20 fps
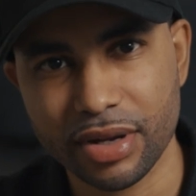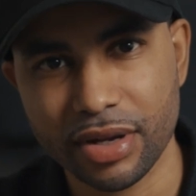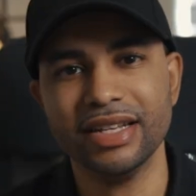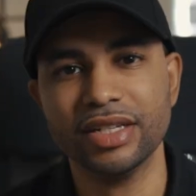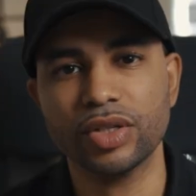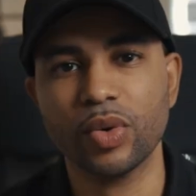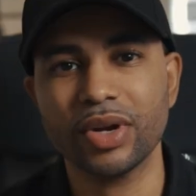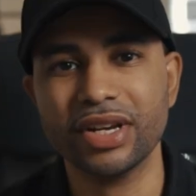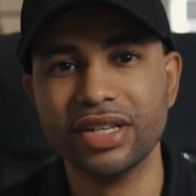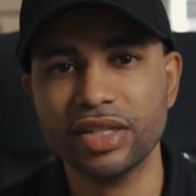
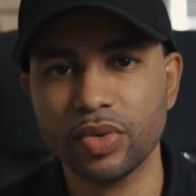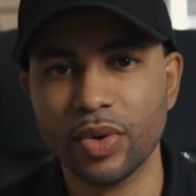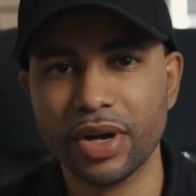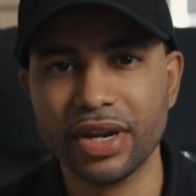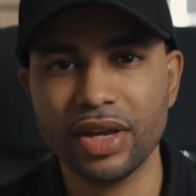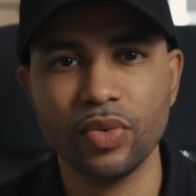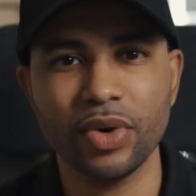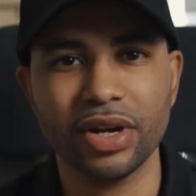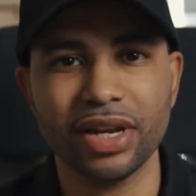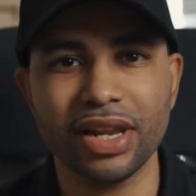In
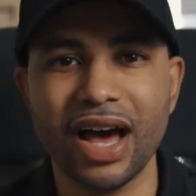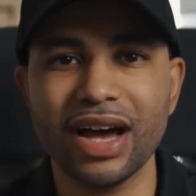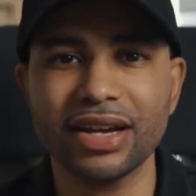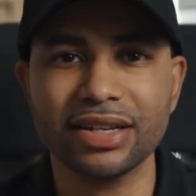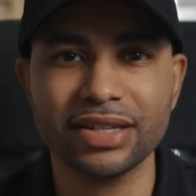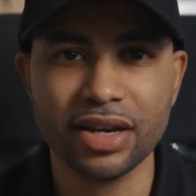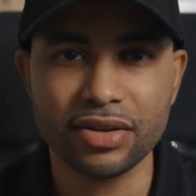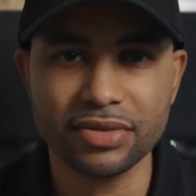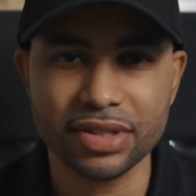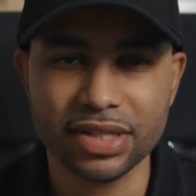2020, when
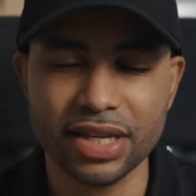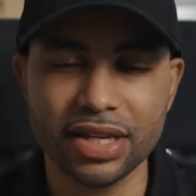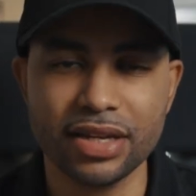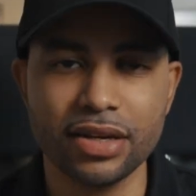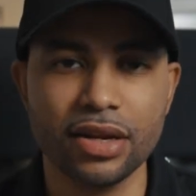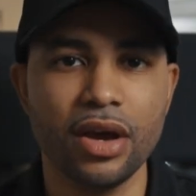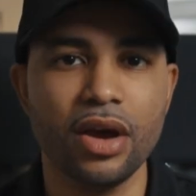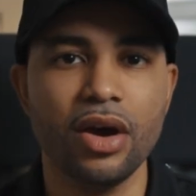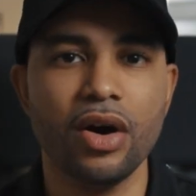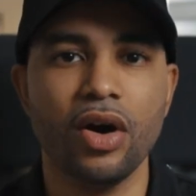lockdowns
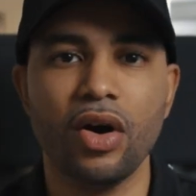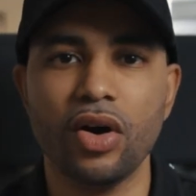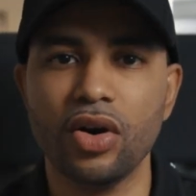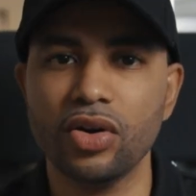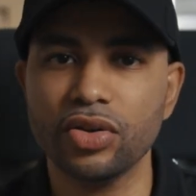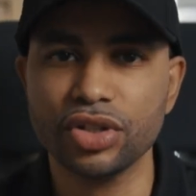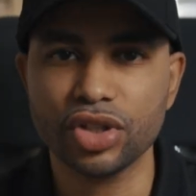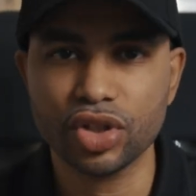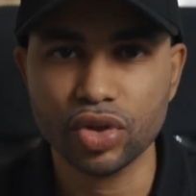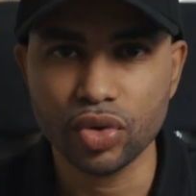hit,
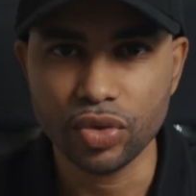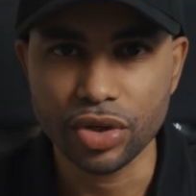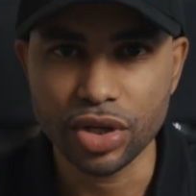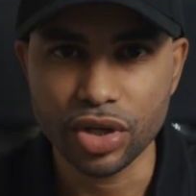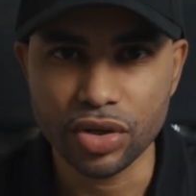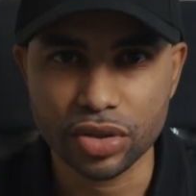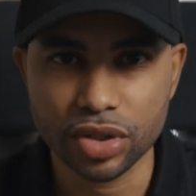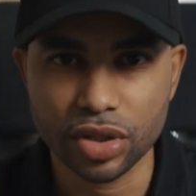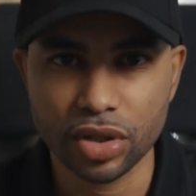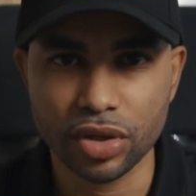all the
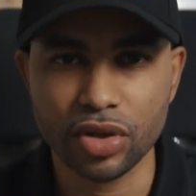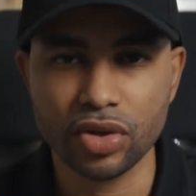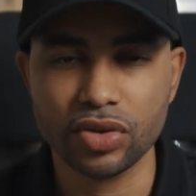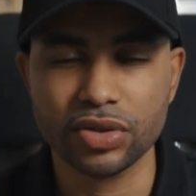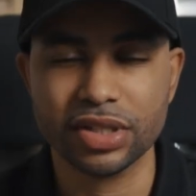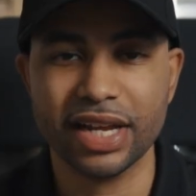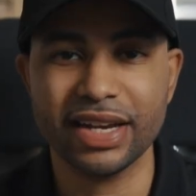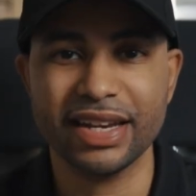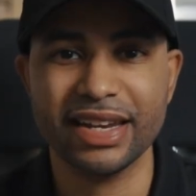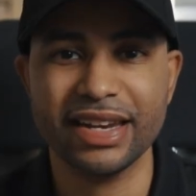studios
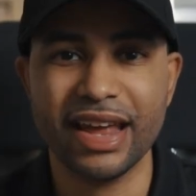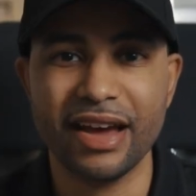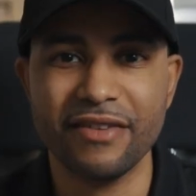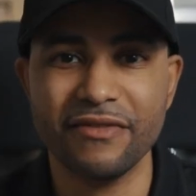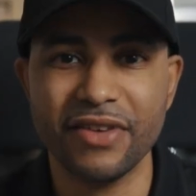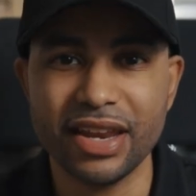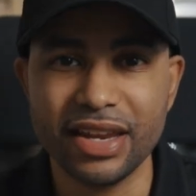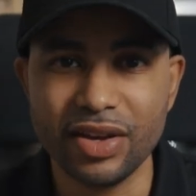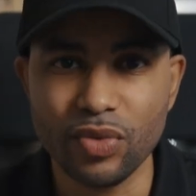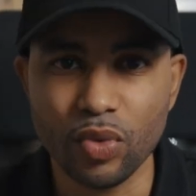closed. I didn't
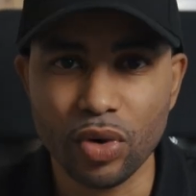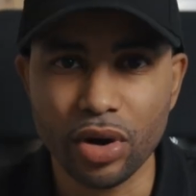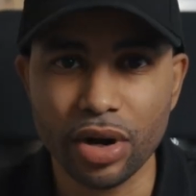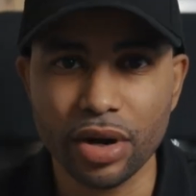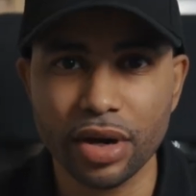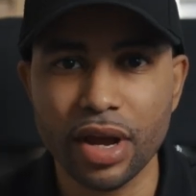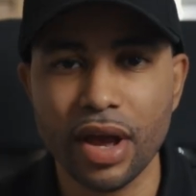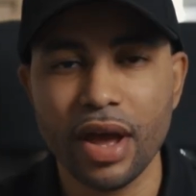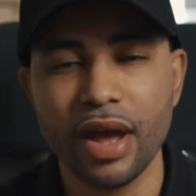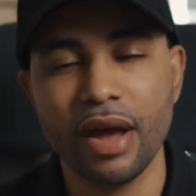have any
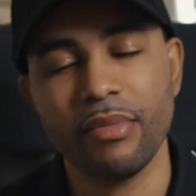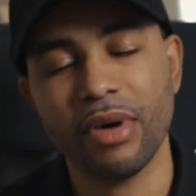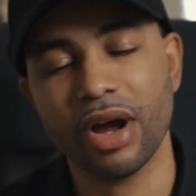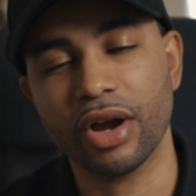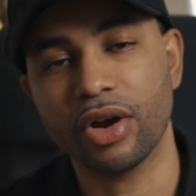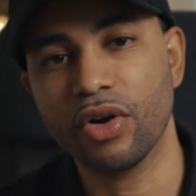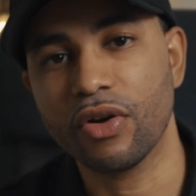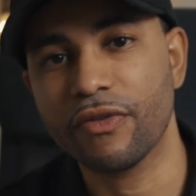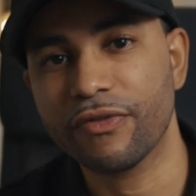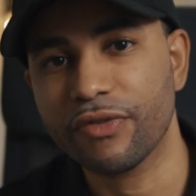work. My
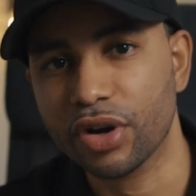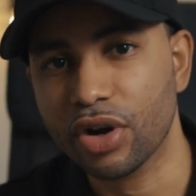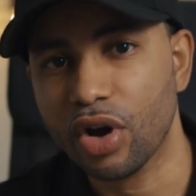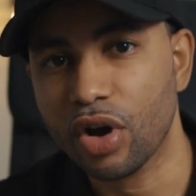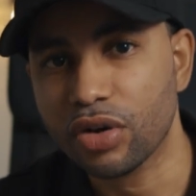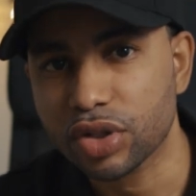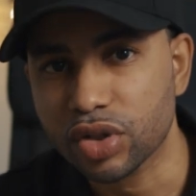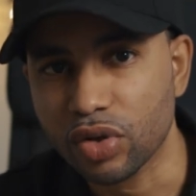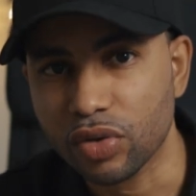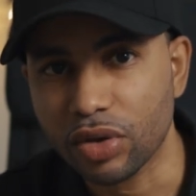girlfriend
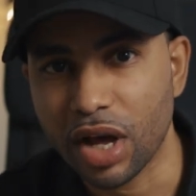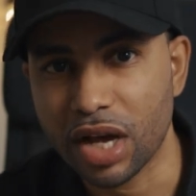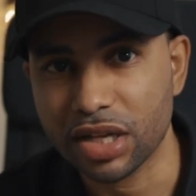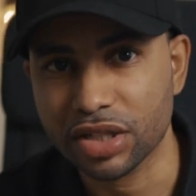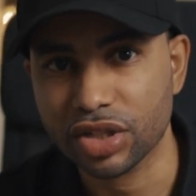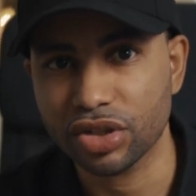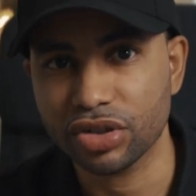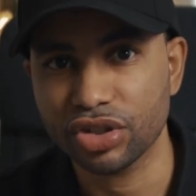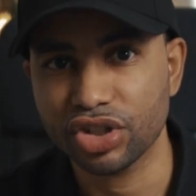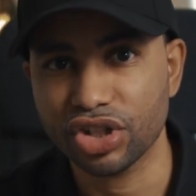also
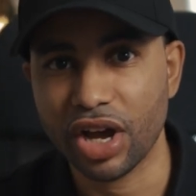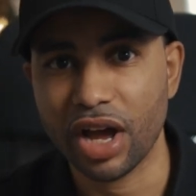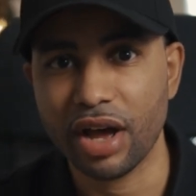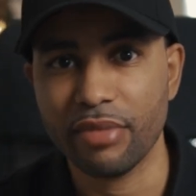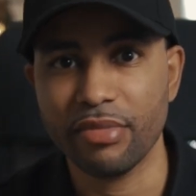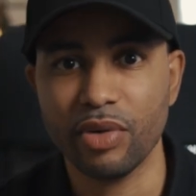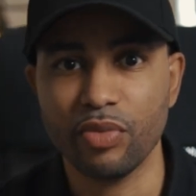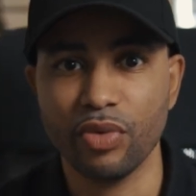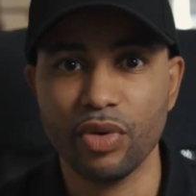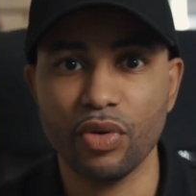lost her
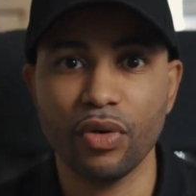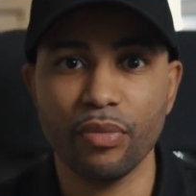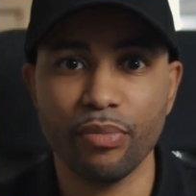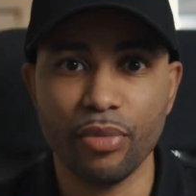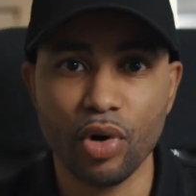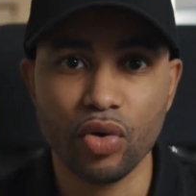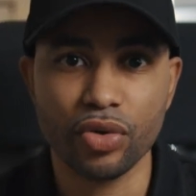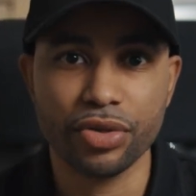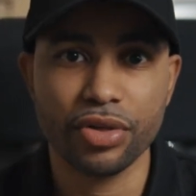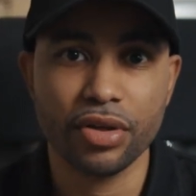job, and we were
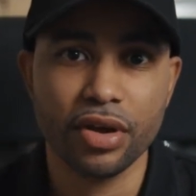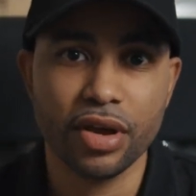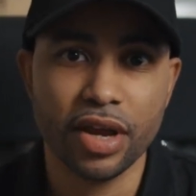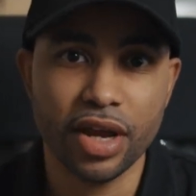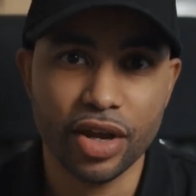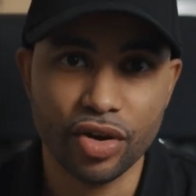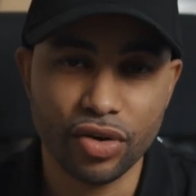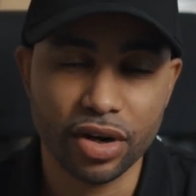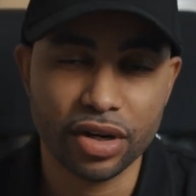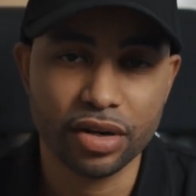both
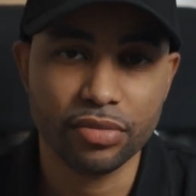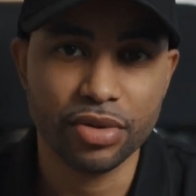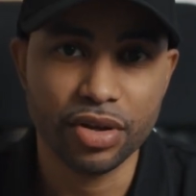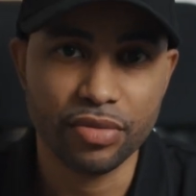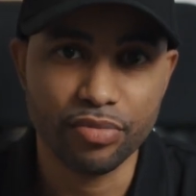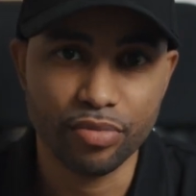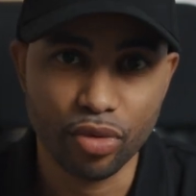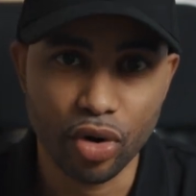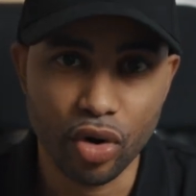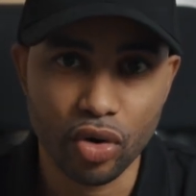
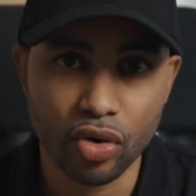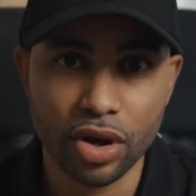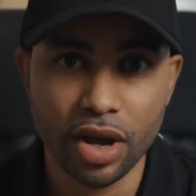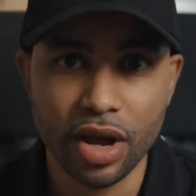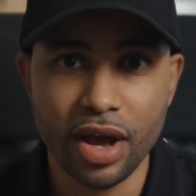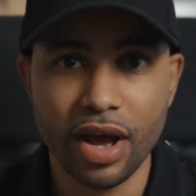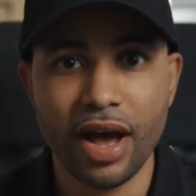incredibly broke.